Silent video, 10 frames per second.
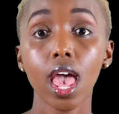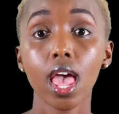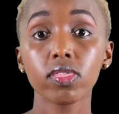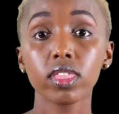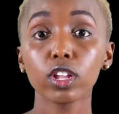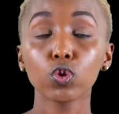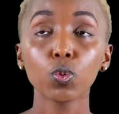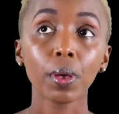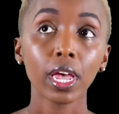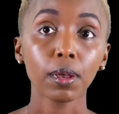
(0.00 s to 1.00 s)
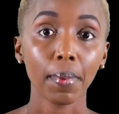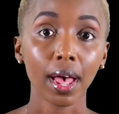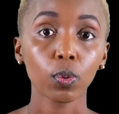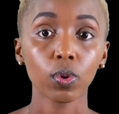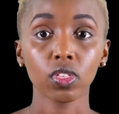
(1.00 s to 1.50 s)
and they do pay it
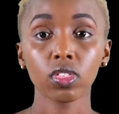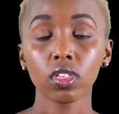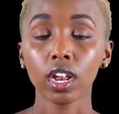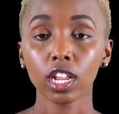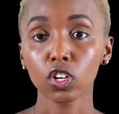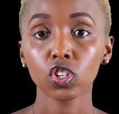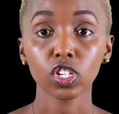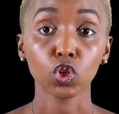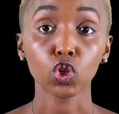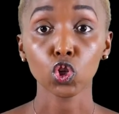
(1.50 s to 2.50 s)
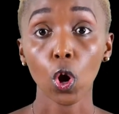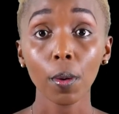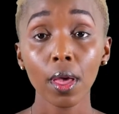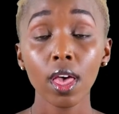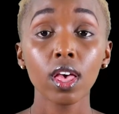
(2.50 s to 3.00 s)
back with an interest on top,